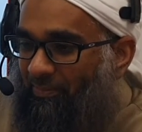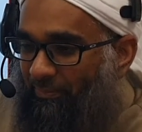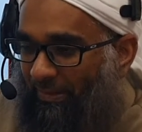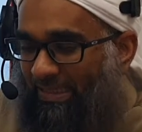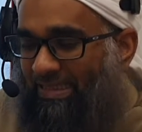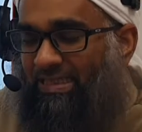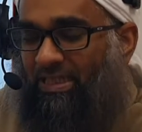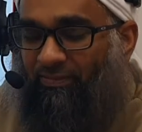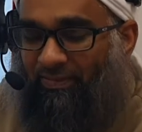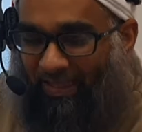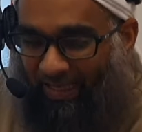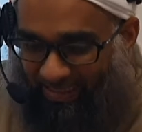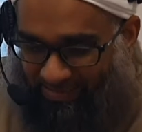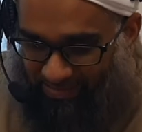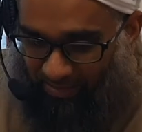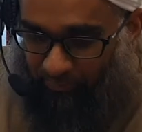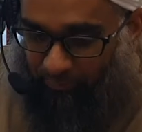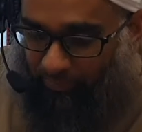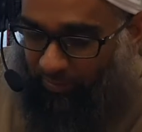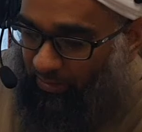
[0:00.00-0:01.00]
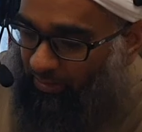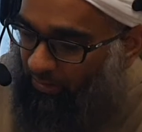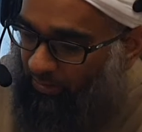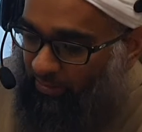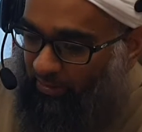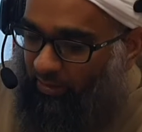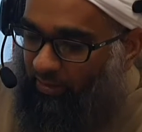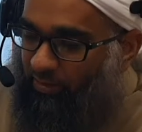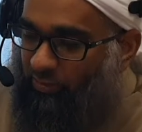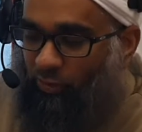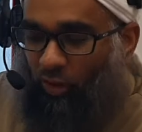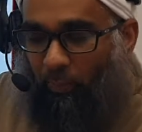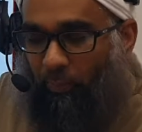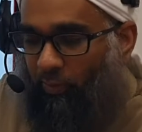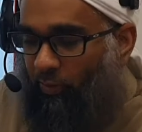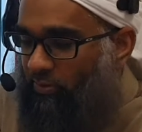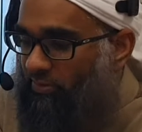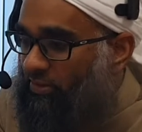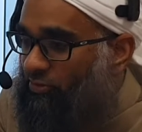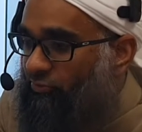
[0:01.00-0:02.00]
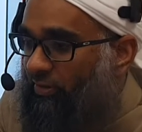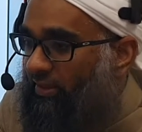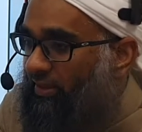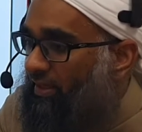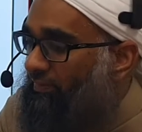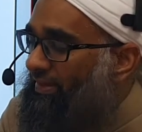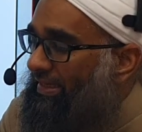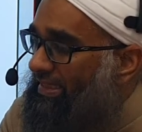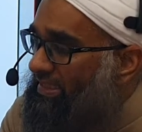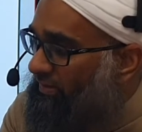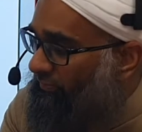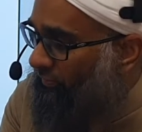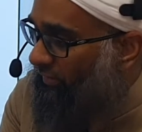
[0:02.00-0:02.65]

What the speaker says: But he's given an example, not because he's trying to give it easy